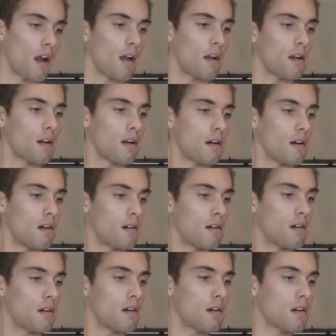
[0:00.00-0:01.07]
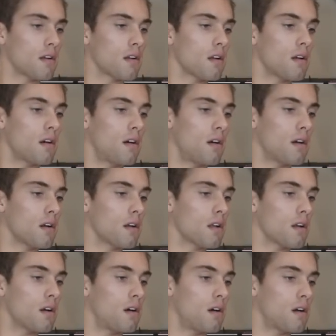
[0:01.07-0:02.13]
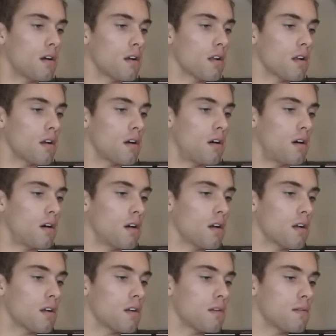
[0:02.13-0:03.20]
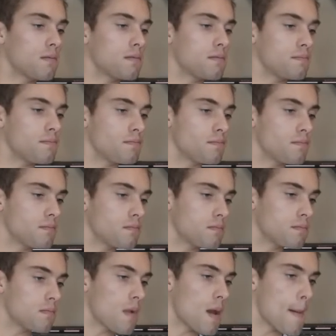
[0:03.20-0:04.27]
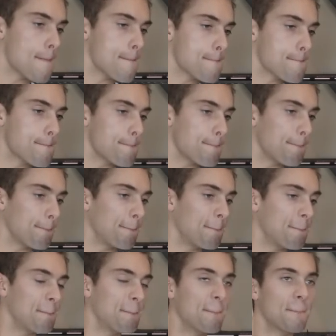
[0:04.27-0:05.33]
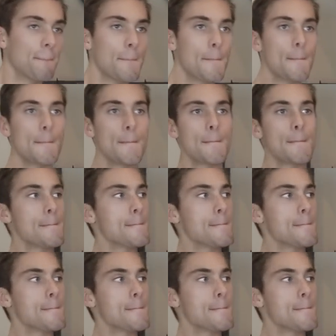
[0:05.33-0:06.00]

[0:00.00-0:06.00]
No words are spoken by the person on screen.